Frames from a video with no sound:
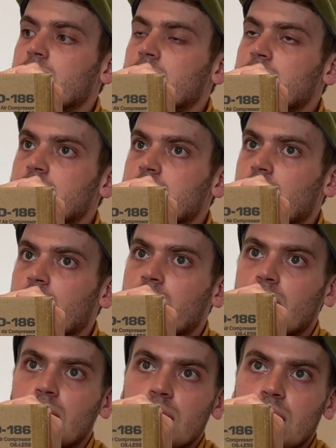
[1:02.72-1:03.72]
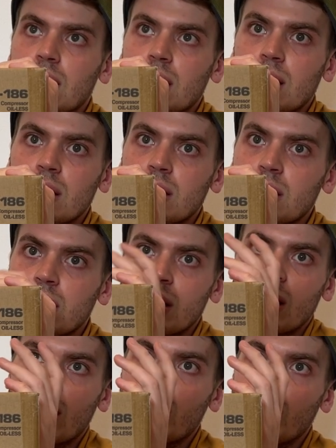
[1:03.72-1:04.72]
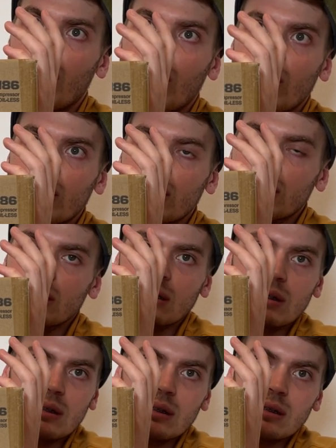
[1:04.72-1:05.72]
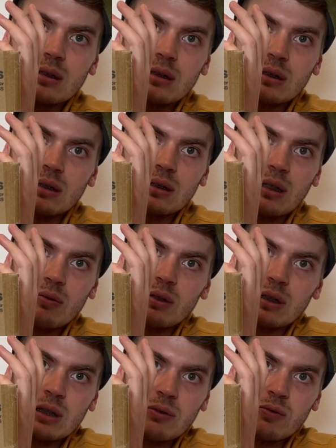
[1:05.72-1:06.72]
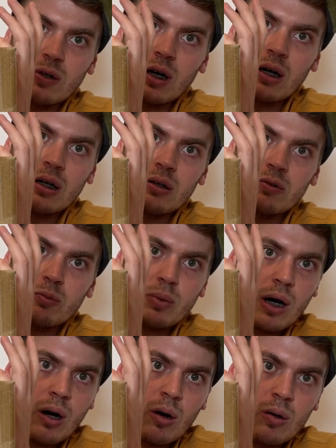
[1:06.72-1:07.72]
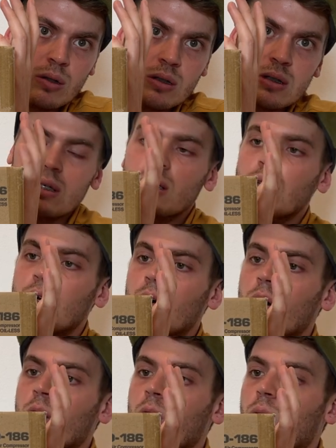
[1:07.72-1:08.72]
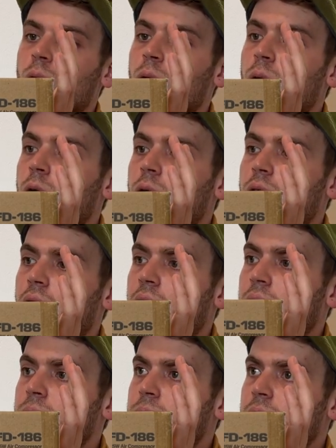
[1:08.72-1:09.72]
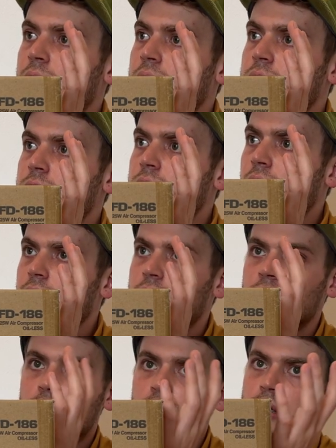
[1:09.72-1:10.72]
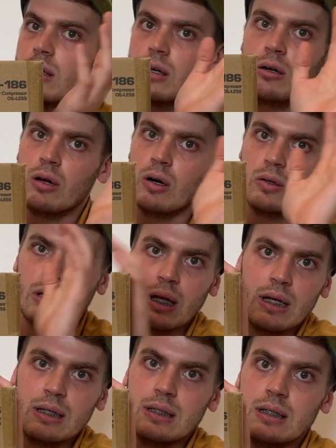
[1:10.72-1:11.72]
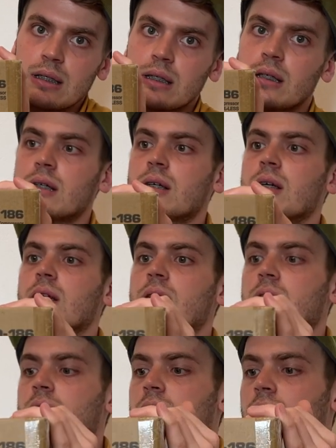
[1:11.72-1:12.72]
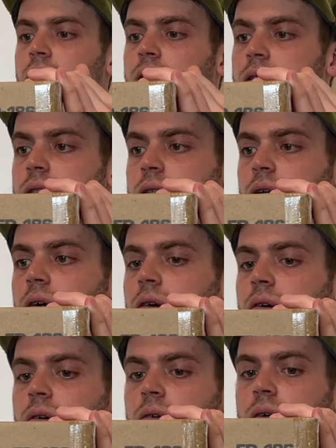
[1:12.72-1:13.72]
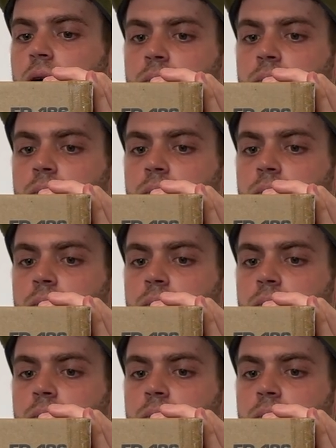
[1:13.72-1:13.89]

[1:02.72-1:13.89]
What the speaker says: is, I think, around 75 pounds, or I paid euro, I think around 80, so